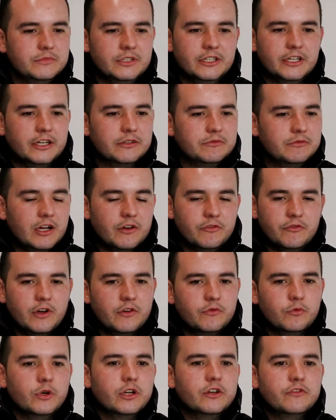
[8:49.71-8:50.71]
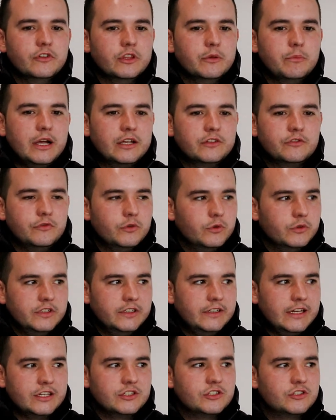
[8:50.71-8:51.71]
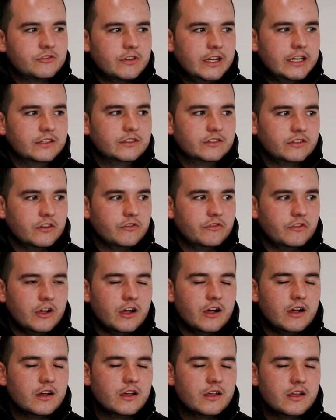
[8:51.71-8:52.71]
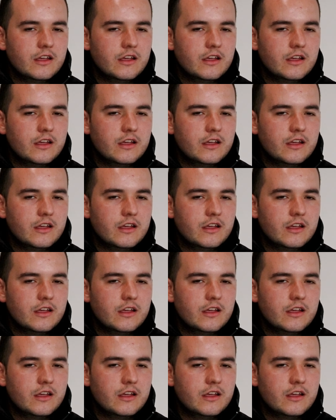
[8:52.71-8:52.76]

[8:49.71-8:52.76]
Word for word: you know, I've worked for the past 40 days straight so far